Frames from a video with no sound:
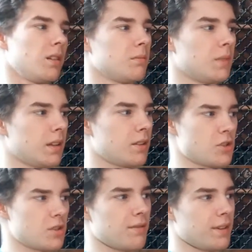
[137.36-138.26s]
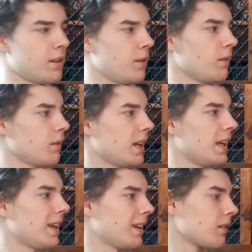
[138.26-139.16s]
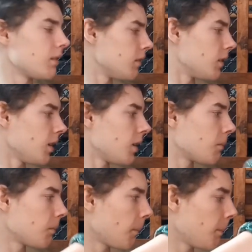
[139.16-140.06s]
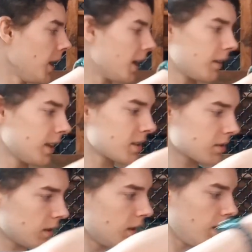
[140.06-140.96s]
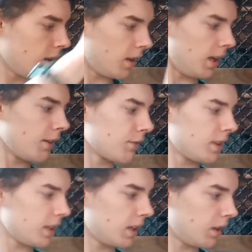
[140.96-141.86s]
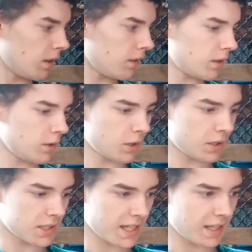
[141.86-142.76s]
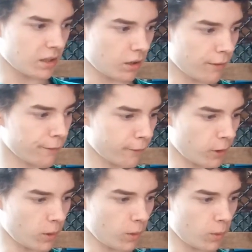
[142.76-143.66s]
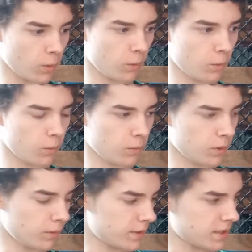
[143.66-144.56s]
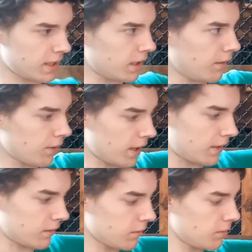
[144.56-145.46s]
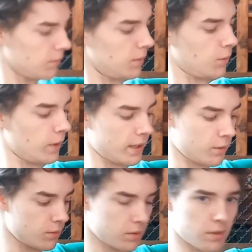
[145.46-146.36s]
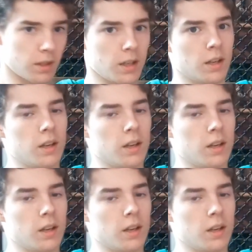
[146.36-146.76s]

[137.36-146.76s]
Might just give it a good clean. Yeah, that's everything that you can take off, obviously, other than the wheels,